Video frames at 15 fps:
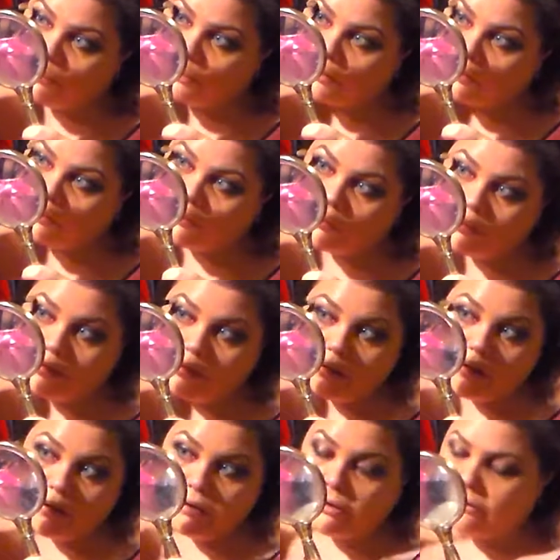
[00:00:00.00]
upper
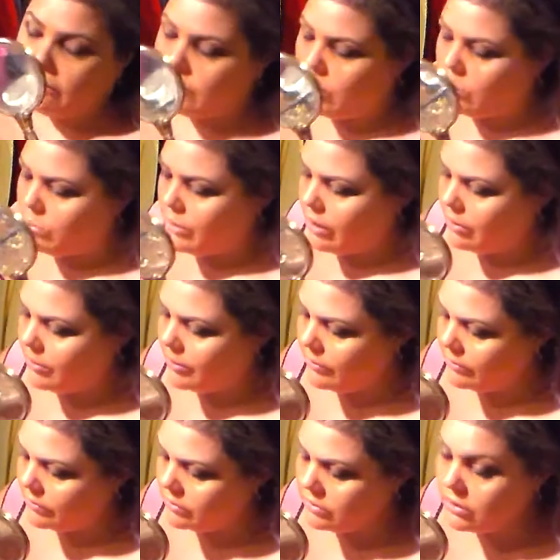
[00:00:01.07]
corner of the brow
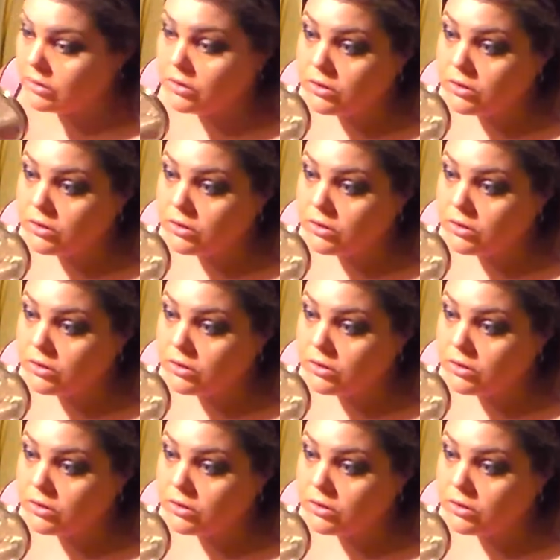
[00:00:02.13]
bone.